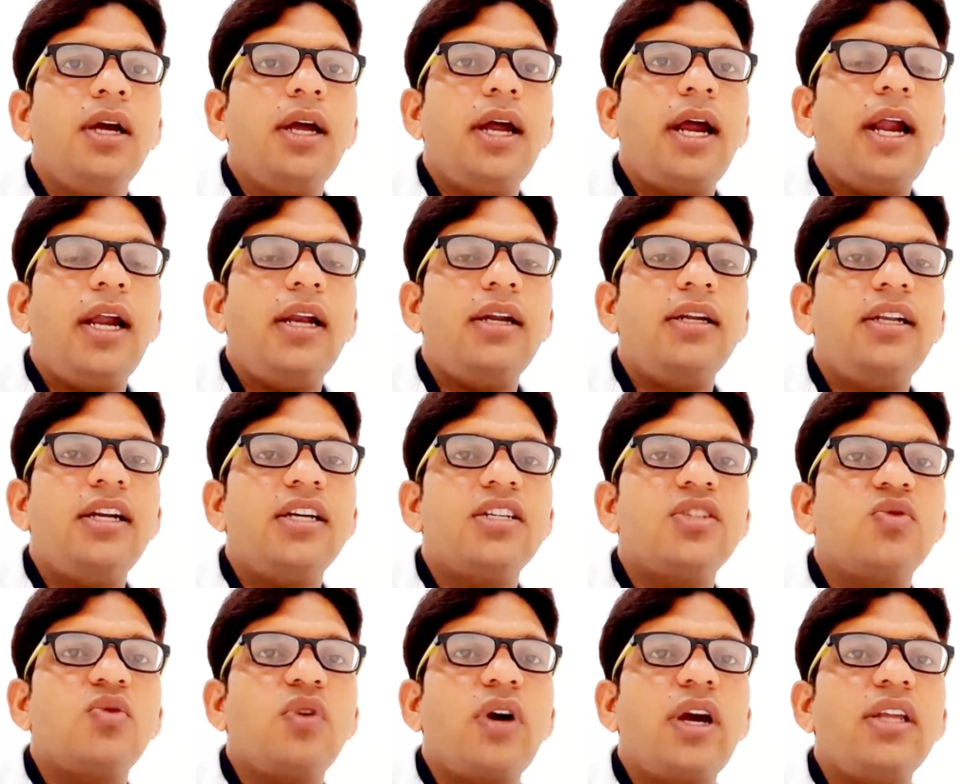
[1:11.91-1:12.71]
and
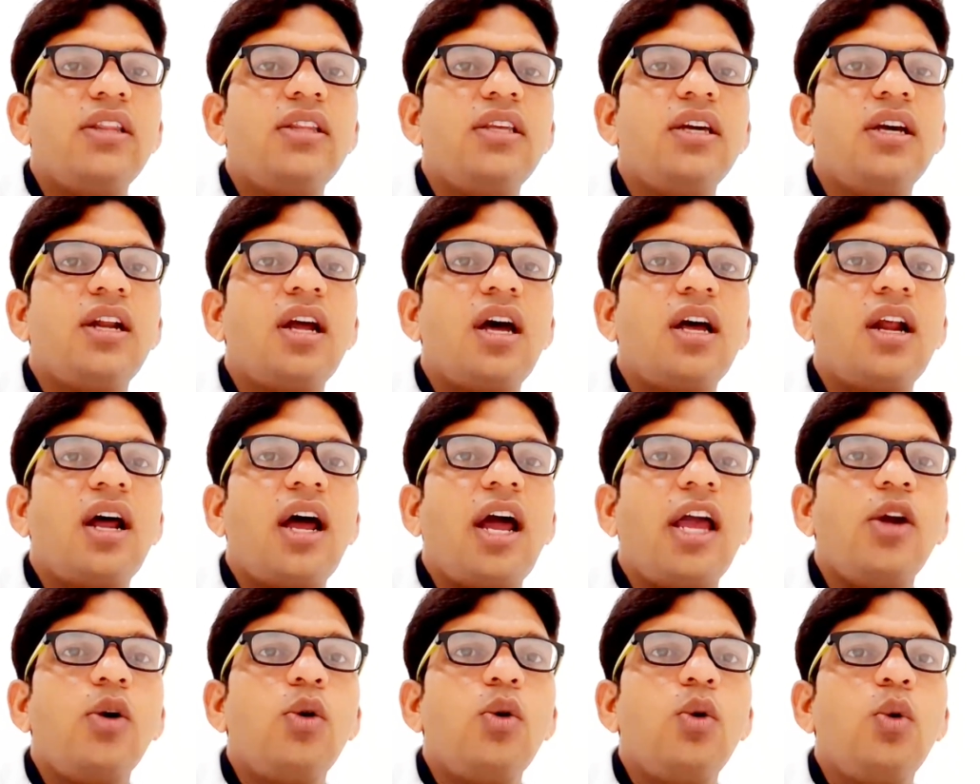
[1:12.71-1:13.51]
that's why there are
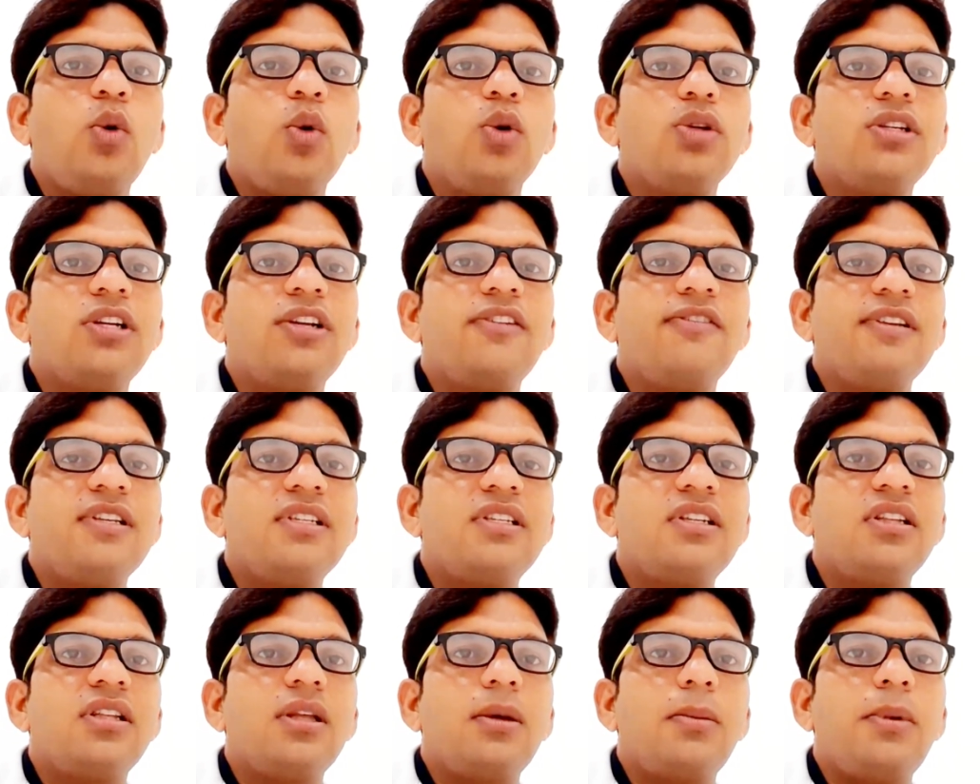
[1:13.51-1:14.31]
high glucose
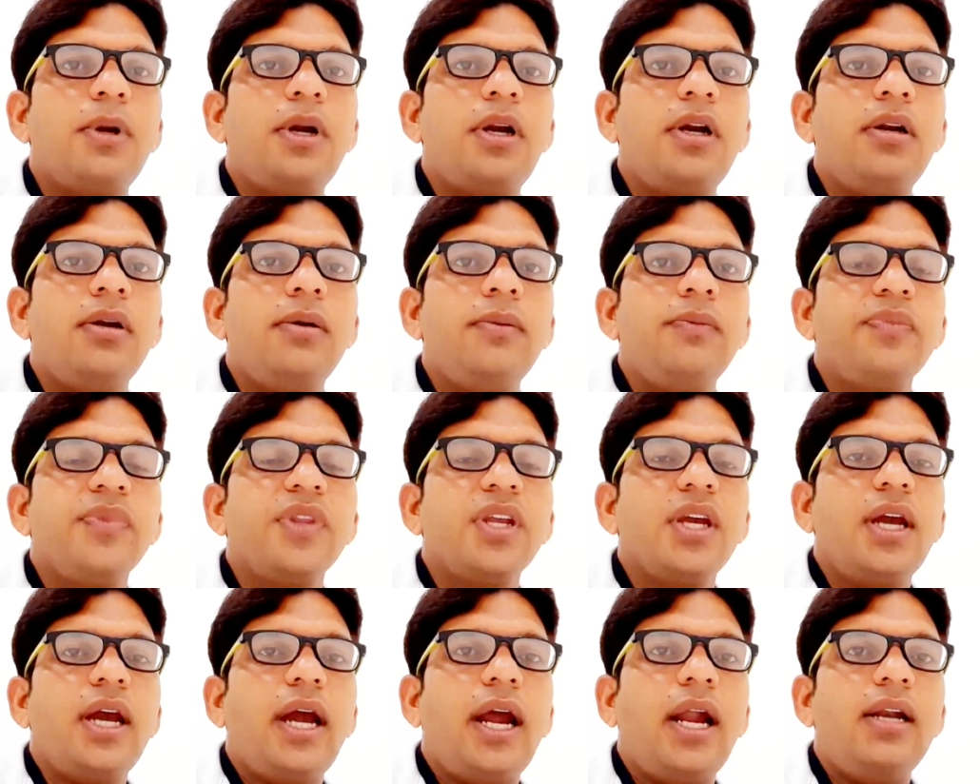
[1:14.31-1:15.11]
levels in the blood
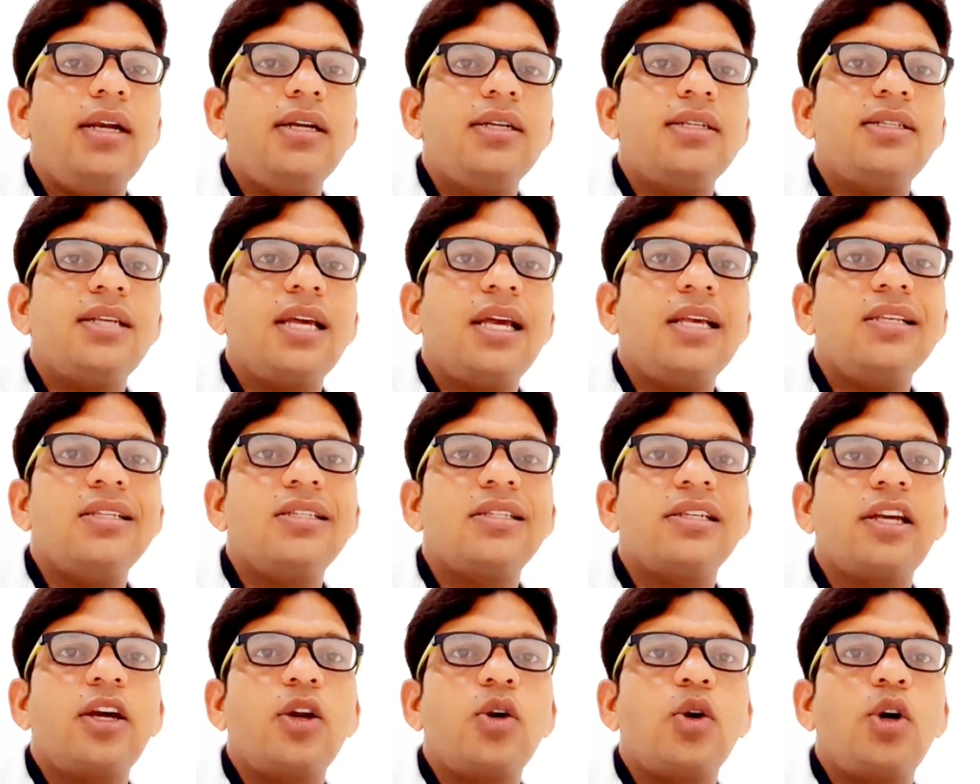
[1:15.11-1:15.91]
and
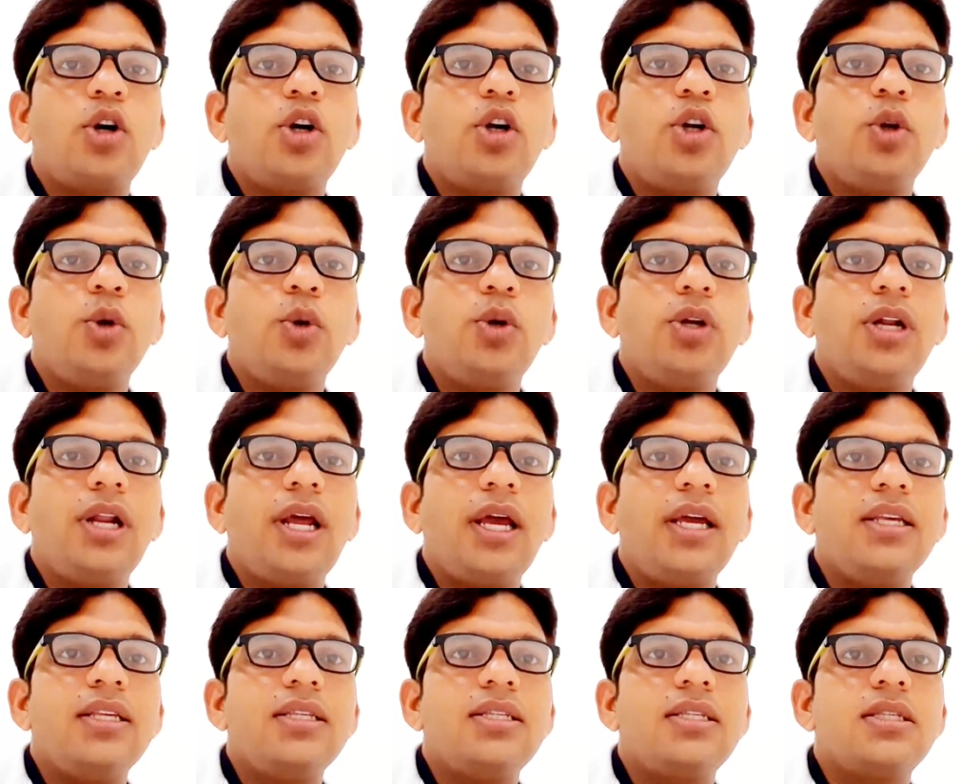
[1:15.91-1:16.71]
cells cannot
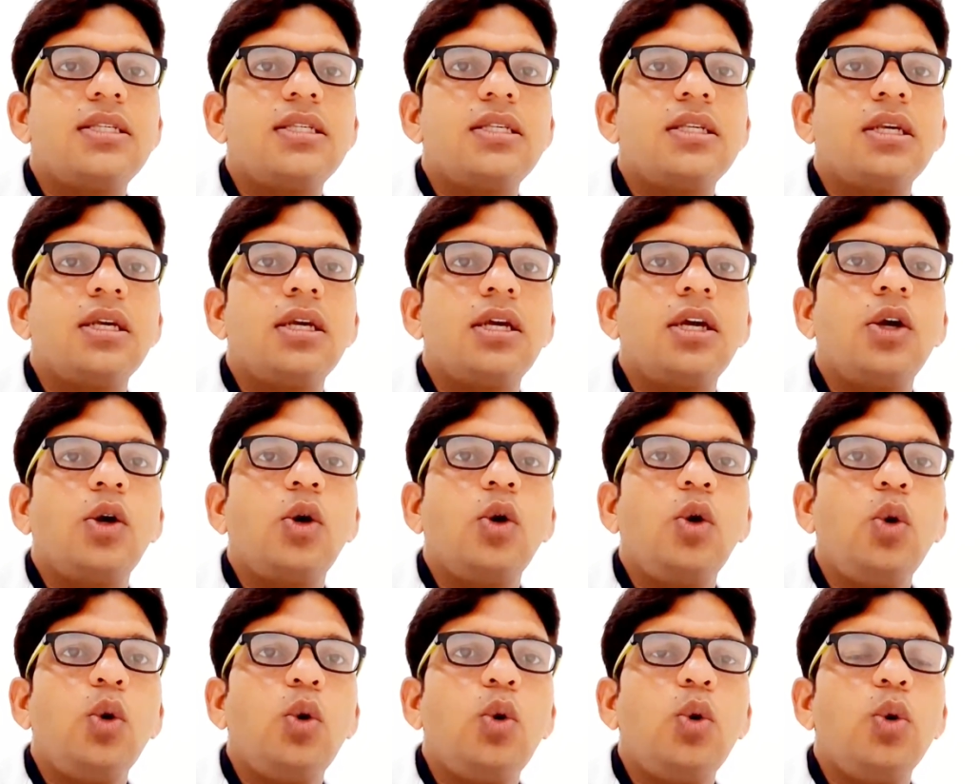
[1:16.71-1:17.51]
utilize
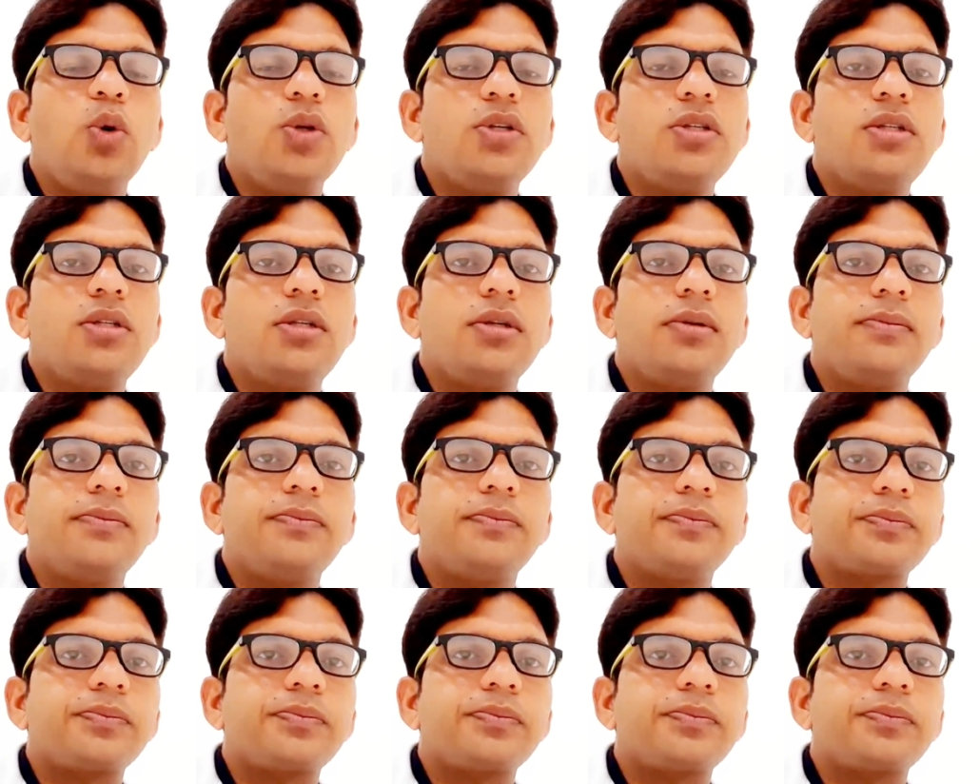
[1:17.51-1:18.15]
glucose.